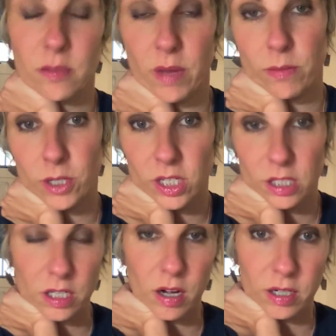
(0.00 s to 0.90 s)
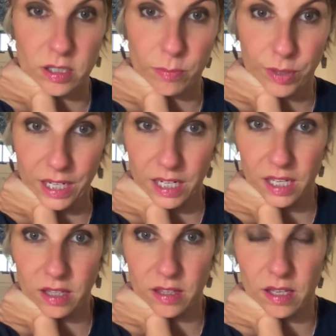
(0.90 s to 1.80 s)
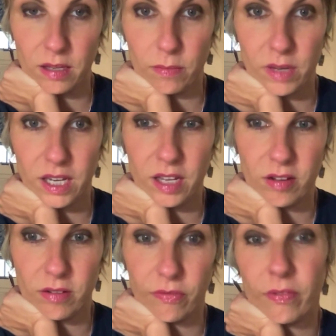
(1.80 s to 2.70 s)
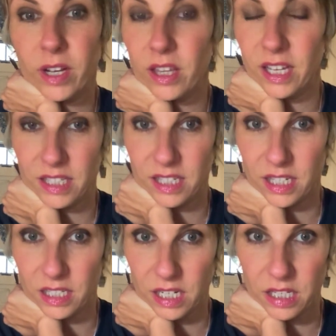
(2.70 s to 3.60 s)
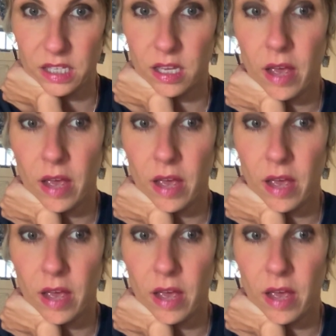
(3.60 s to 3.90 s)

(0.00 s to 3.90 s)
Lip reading: Maybe she's contemplating the meaning of existence,